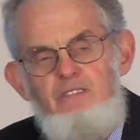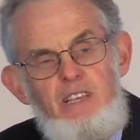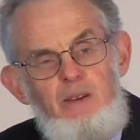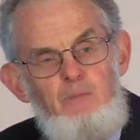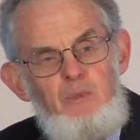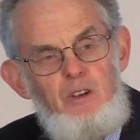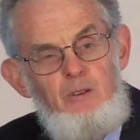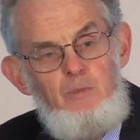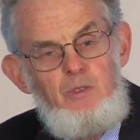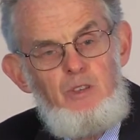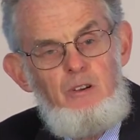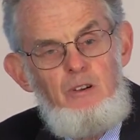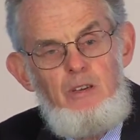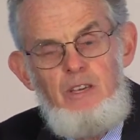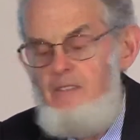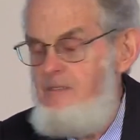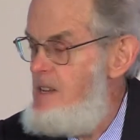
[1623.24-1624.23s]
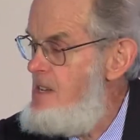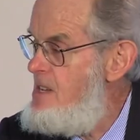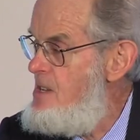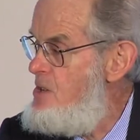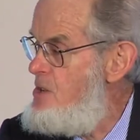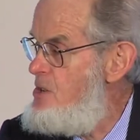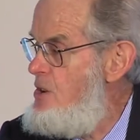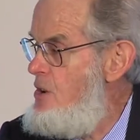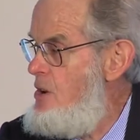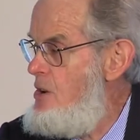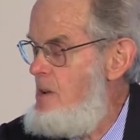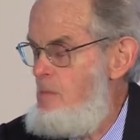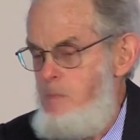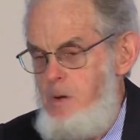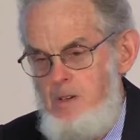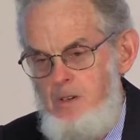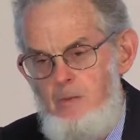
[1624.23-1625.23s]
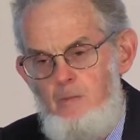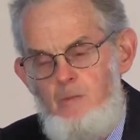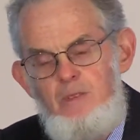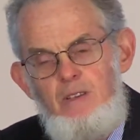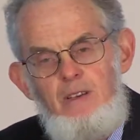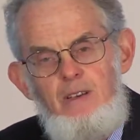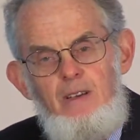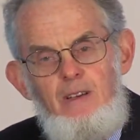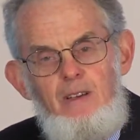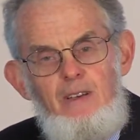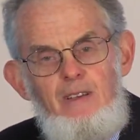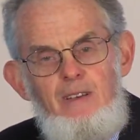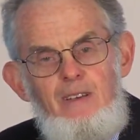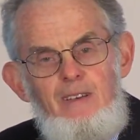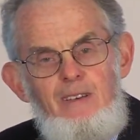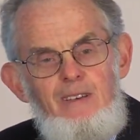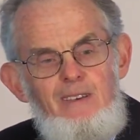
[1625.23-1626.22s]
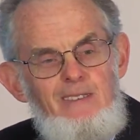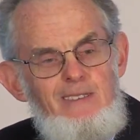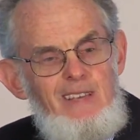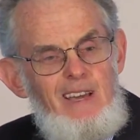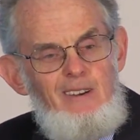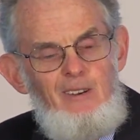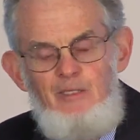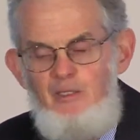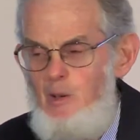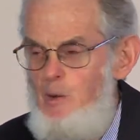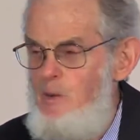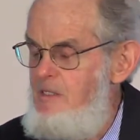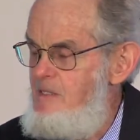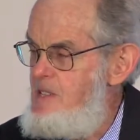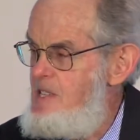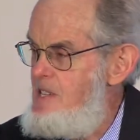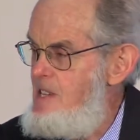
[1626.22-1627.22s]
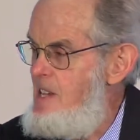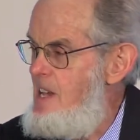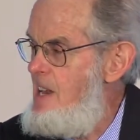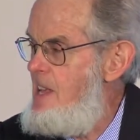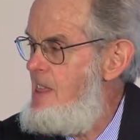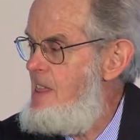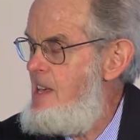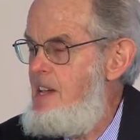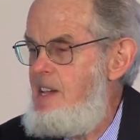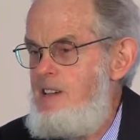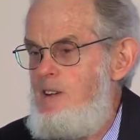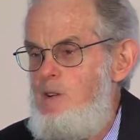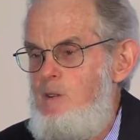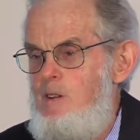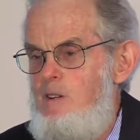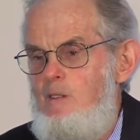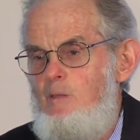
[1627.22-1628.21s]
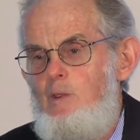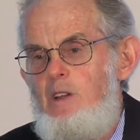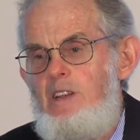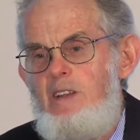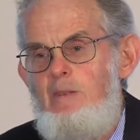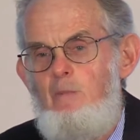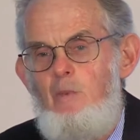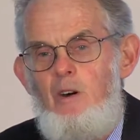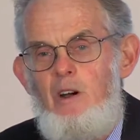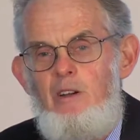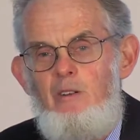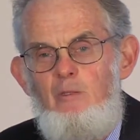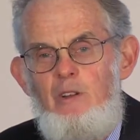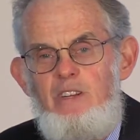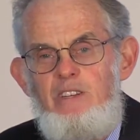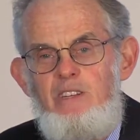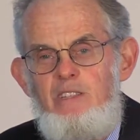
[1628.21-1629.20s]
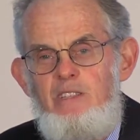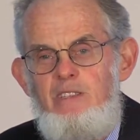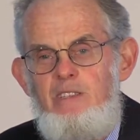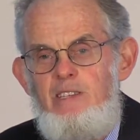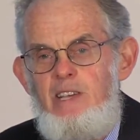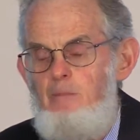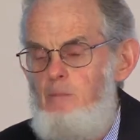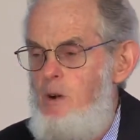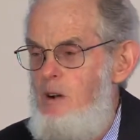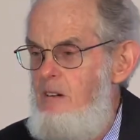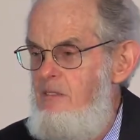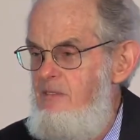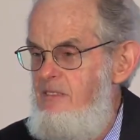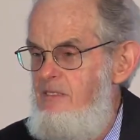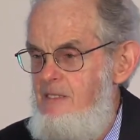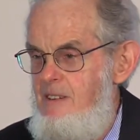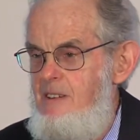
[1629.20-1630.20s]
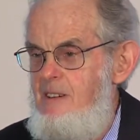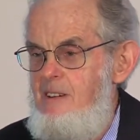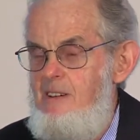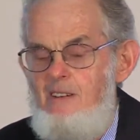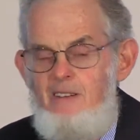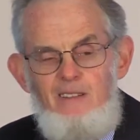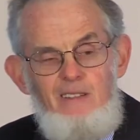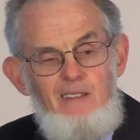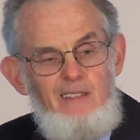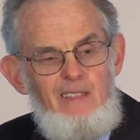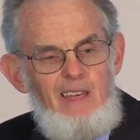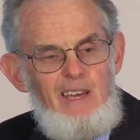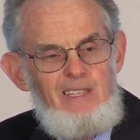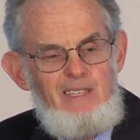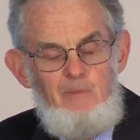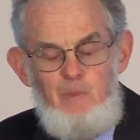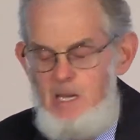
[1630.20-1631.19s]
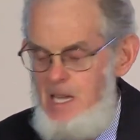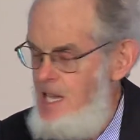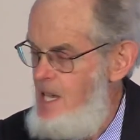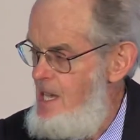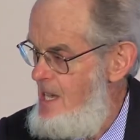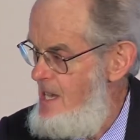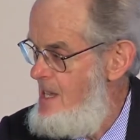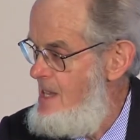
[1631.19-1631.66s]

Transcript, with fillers: Sometimes I even use nom de plumes. So if you ever see anything written by Richard Sebroff, that's me.